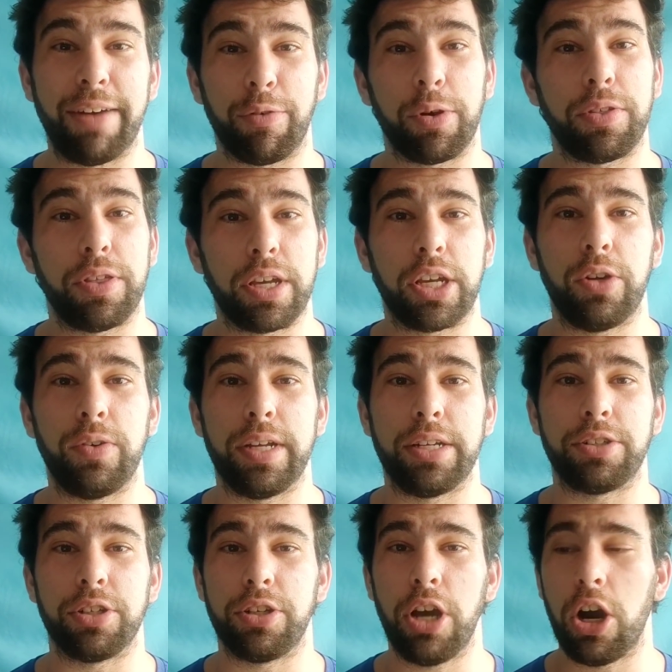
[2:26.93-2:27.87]
Everything You
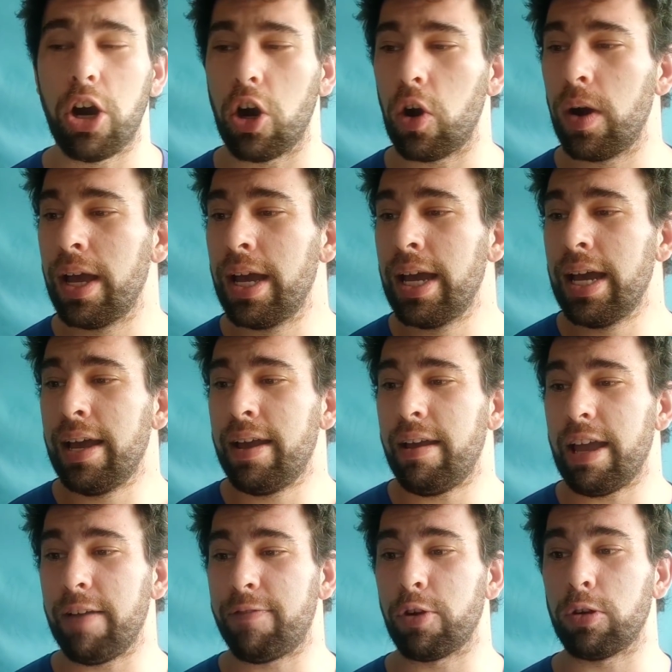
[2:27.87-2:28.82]
Need to Know,
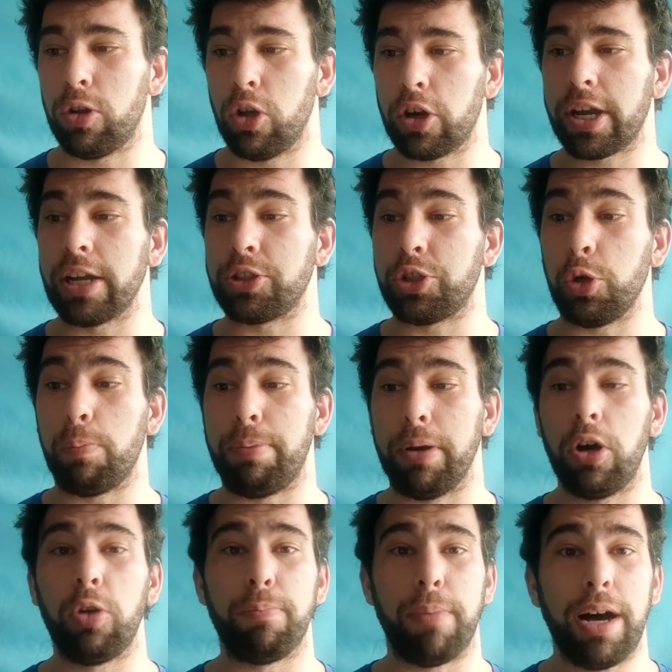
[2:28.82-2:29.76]
if you're looking to
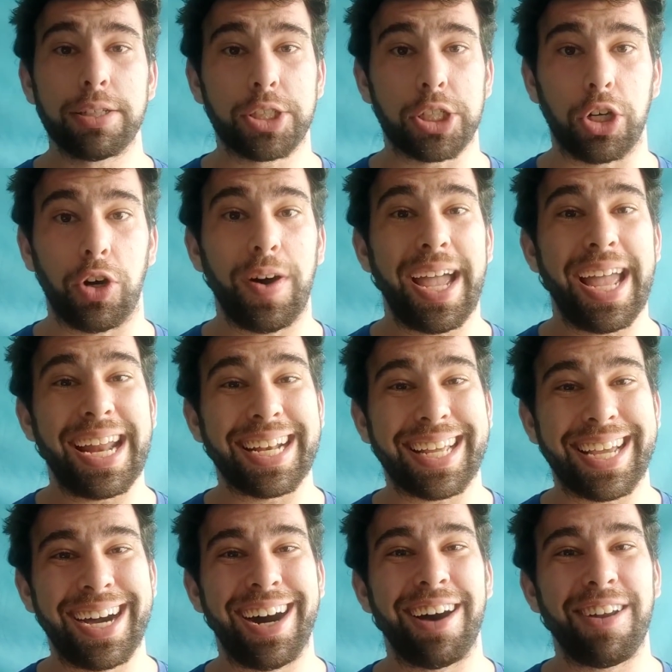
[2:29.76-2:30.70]
build muscle
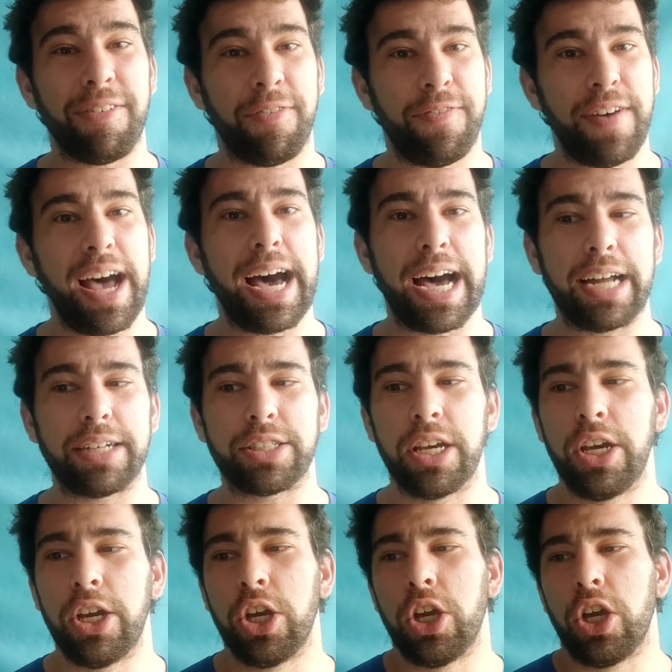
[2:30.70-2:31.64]
and cut fat,
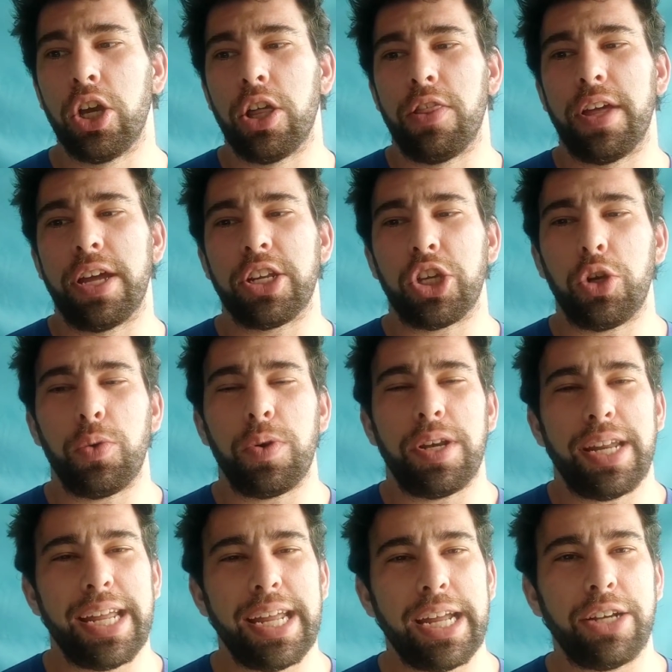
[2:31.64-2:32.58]
then you
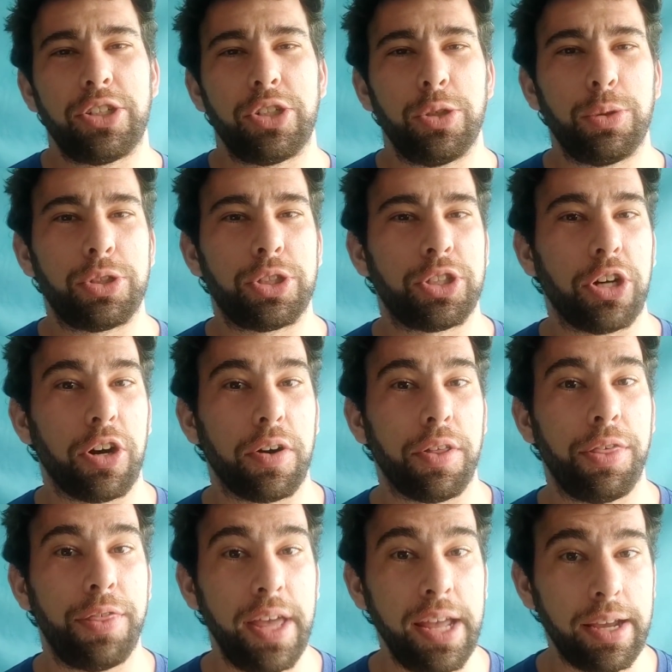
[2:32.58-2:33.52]
need to
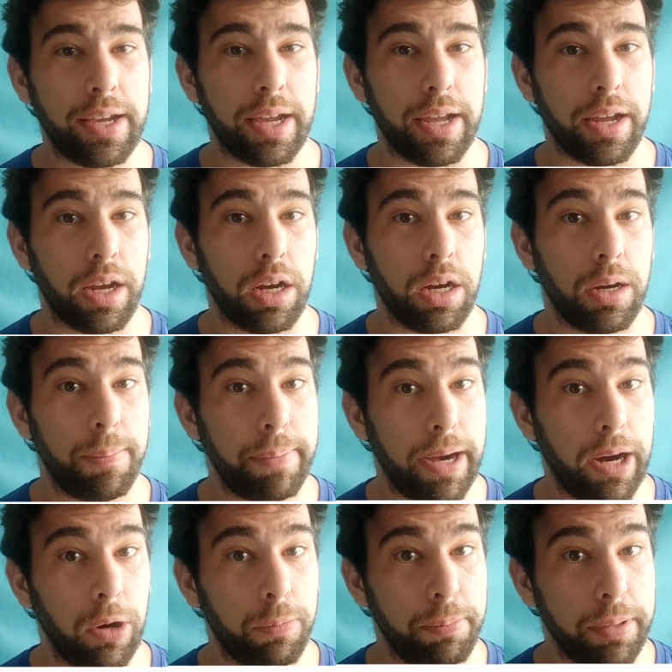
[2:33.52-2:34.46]
start thinking
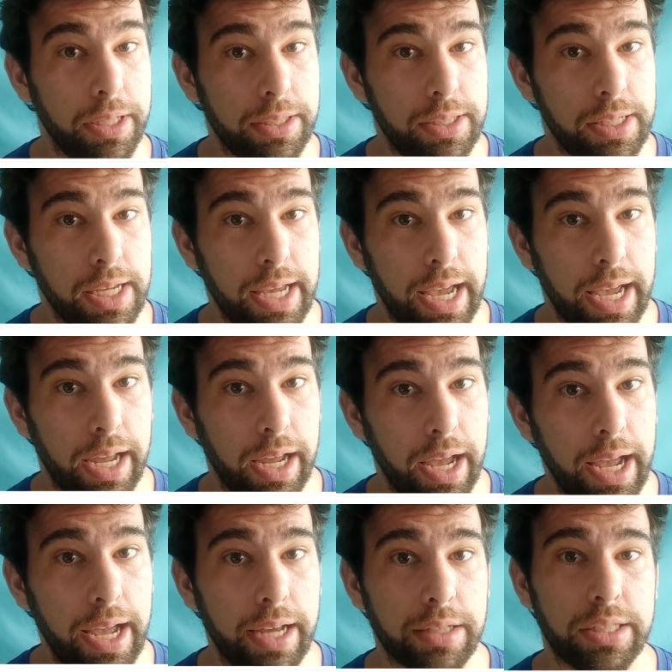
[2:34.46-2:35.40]
about
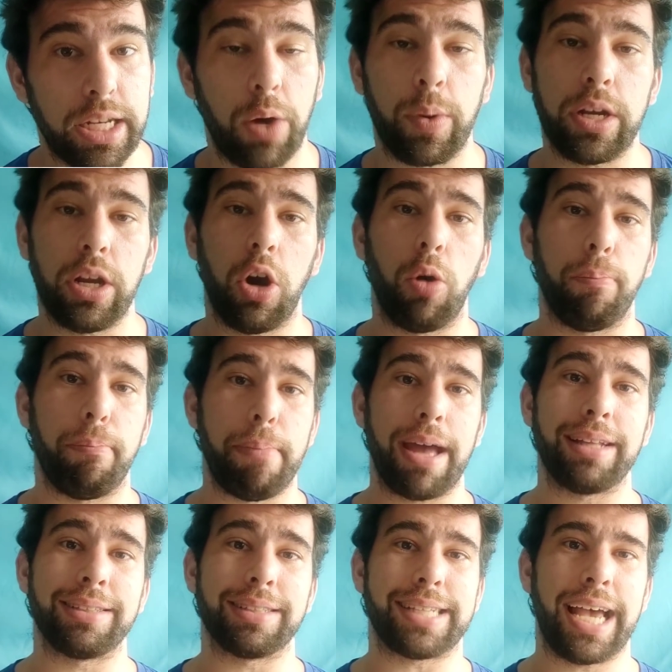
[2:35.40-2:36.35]
BCAAs. Now, we know
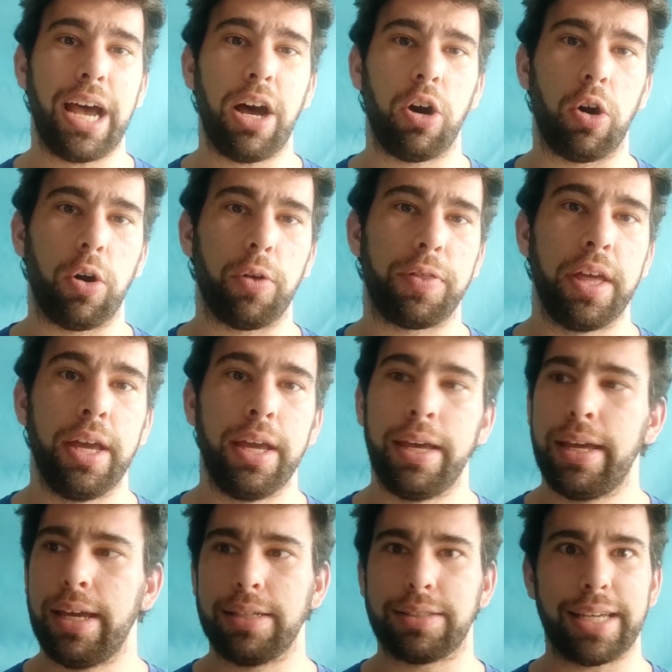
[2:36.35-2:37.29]
Men's Health
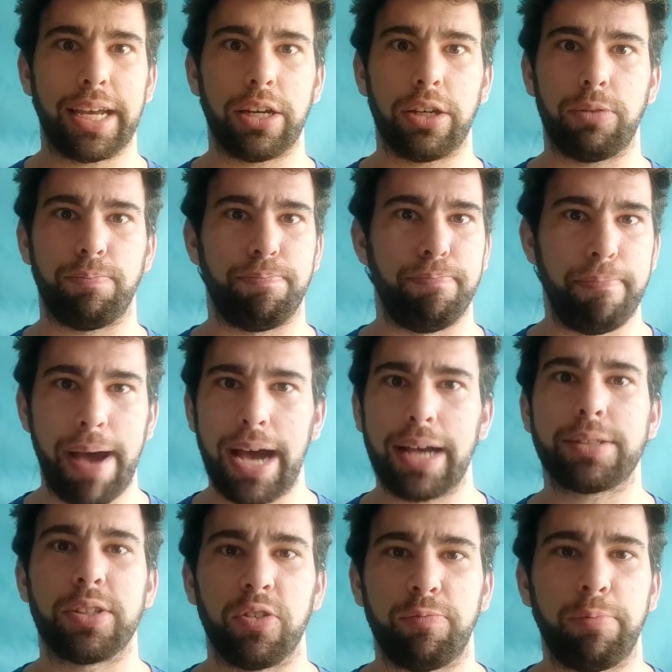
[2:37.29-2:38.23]
is a
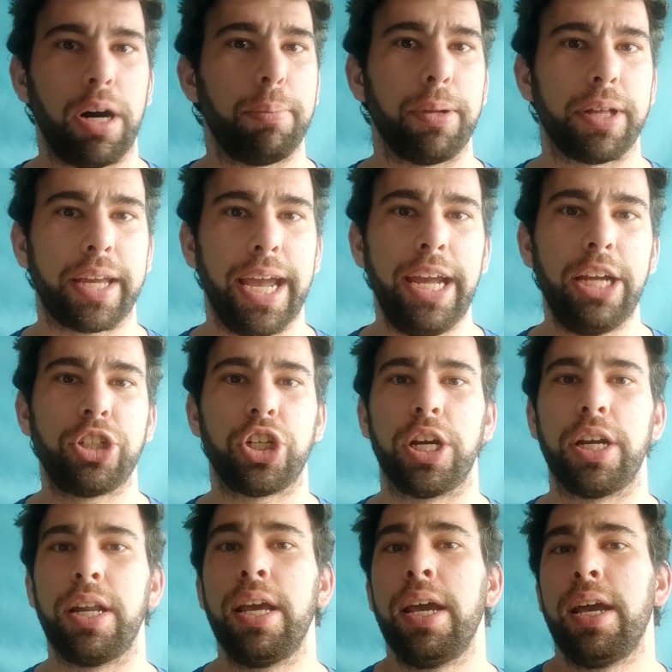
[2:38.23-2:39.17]
massive
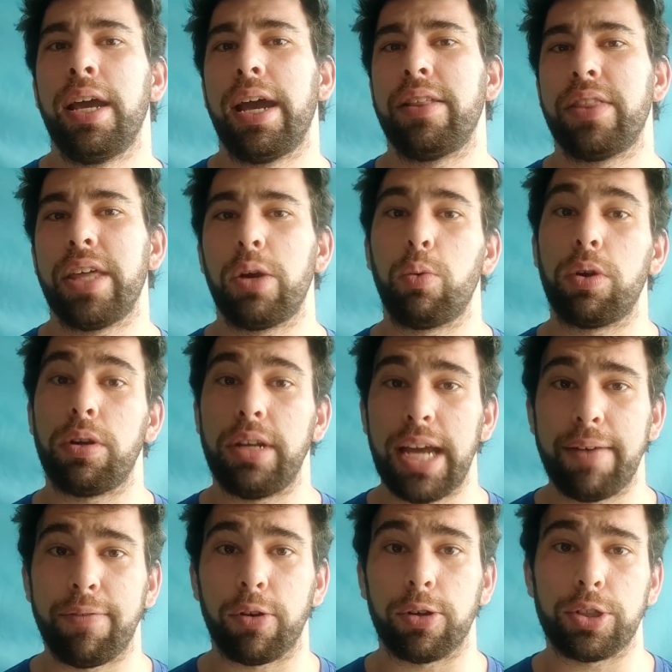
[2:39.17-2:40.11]
publication and they would
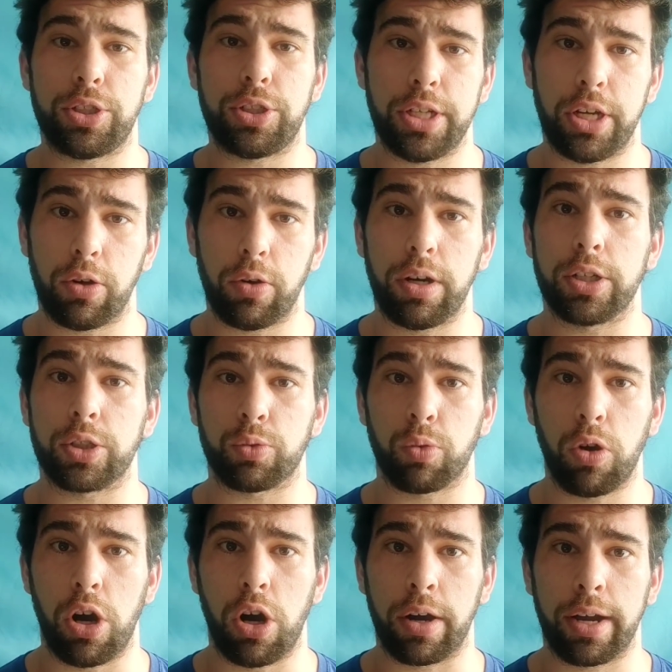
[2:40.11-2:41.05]
never steer us
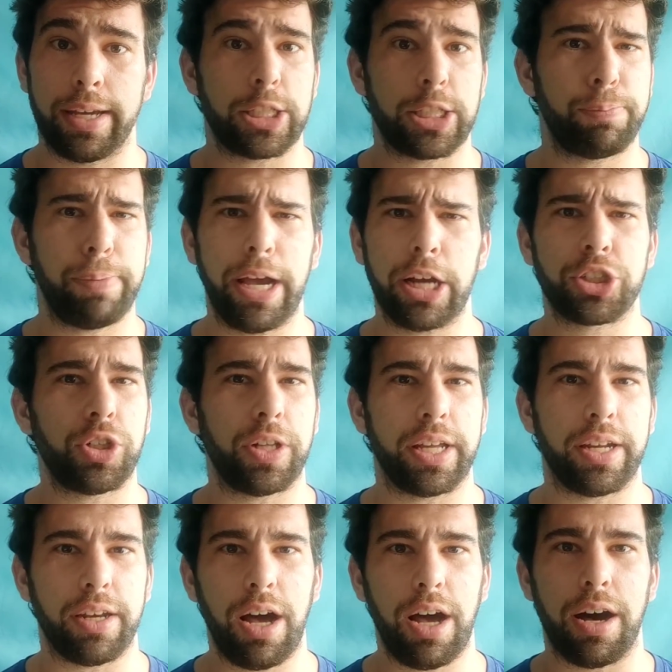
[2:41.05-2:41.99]
wrong,
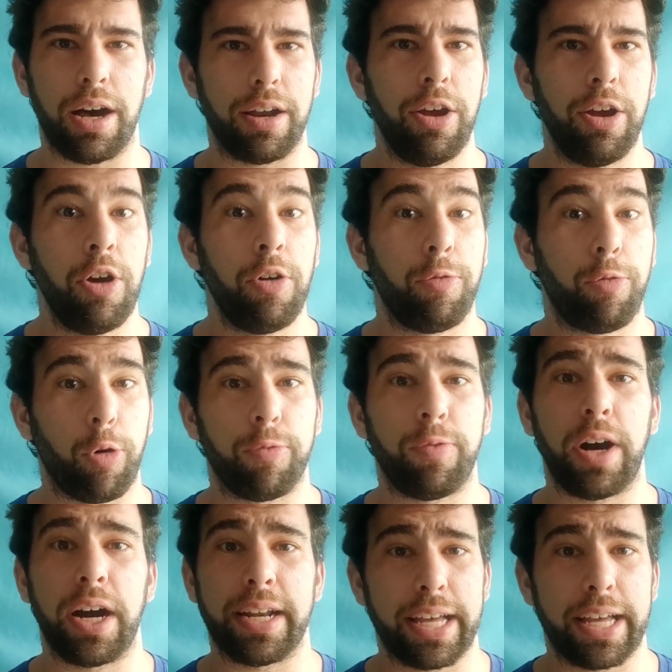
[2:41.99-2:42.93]
especially not for
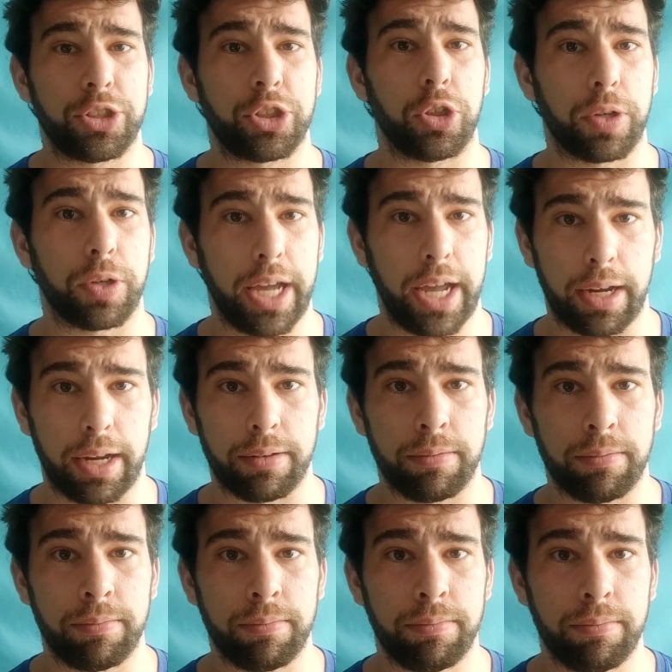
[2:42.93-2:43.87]
financial gain.
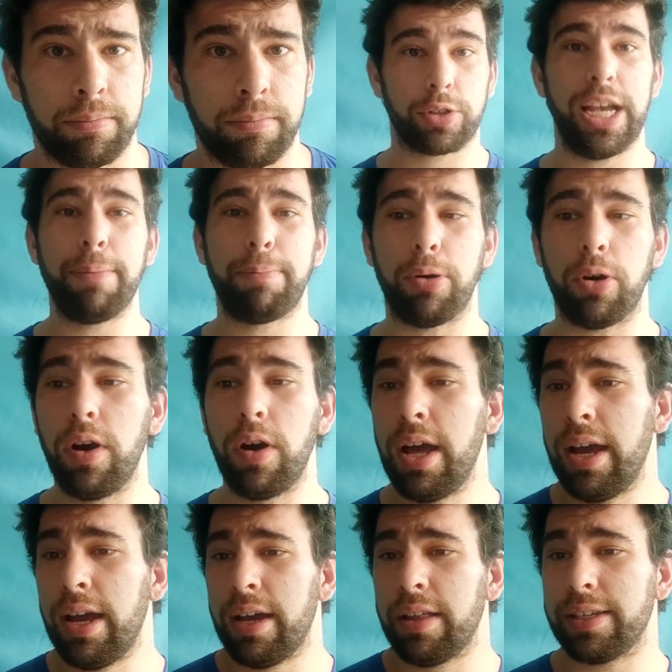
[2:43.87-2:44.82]
For
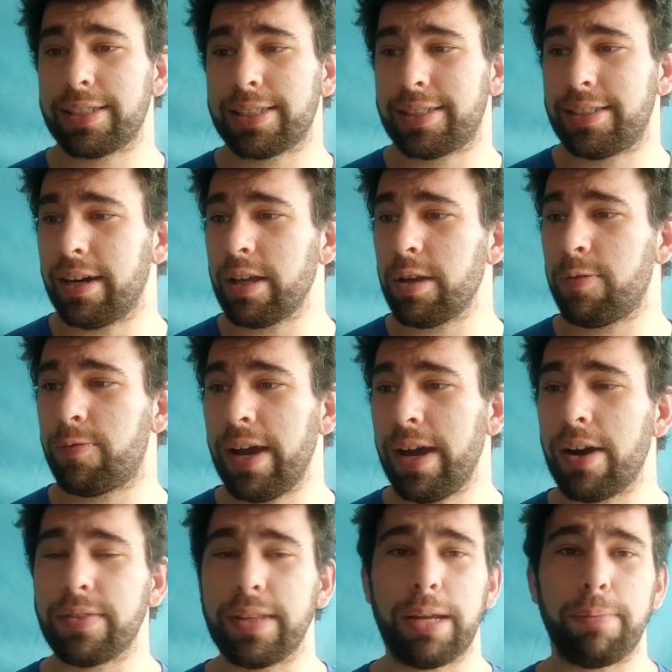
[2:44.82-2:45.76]
example, the study
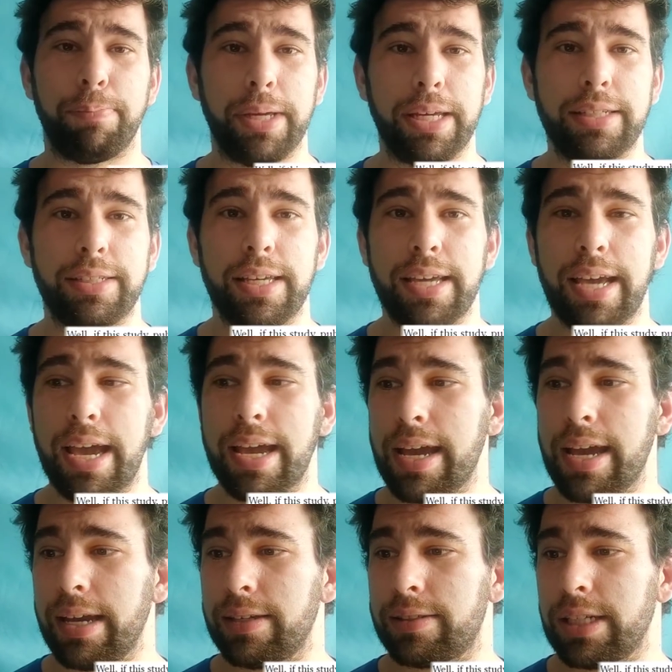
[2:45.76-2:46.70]
found that
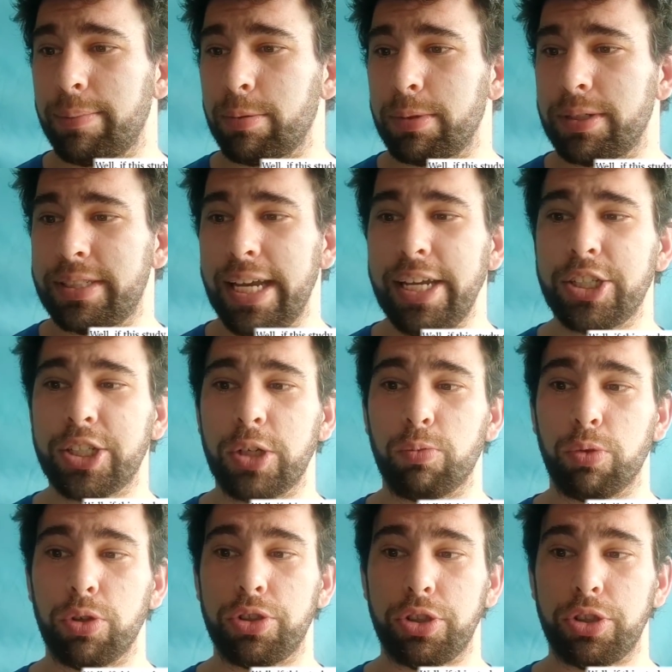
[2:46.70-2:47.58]
BCAA supplementation